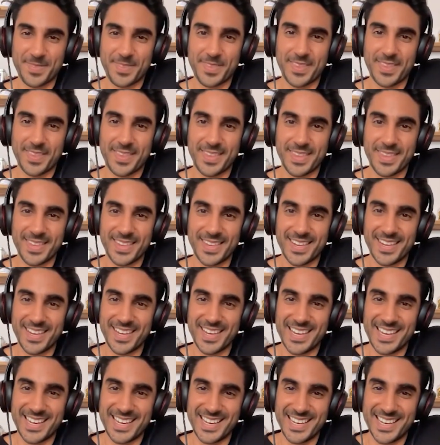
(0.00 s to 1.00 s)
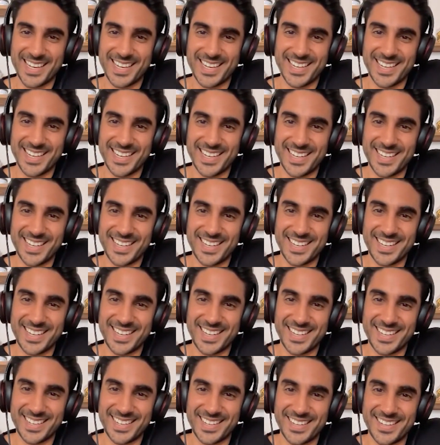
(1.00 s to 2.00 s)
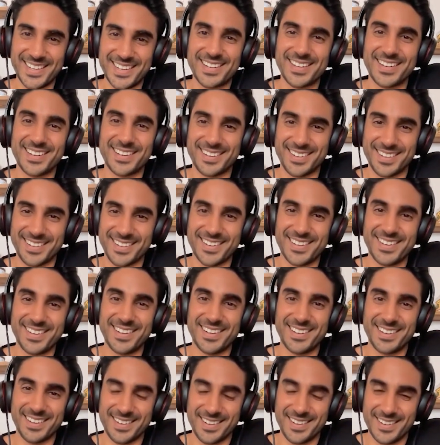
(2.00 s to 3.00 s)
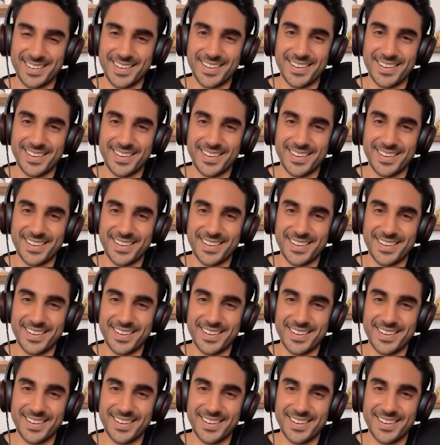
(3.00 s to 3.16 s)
No words are spoken by the person on screen.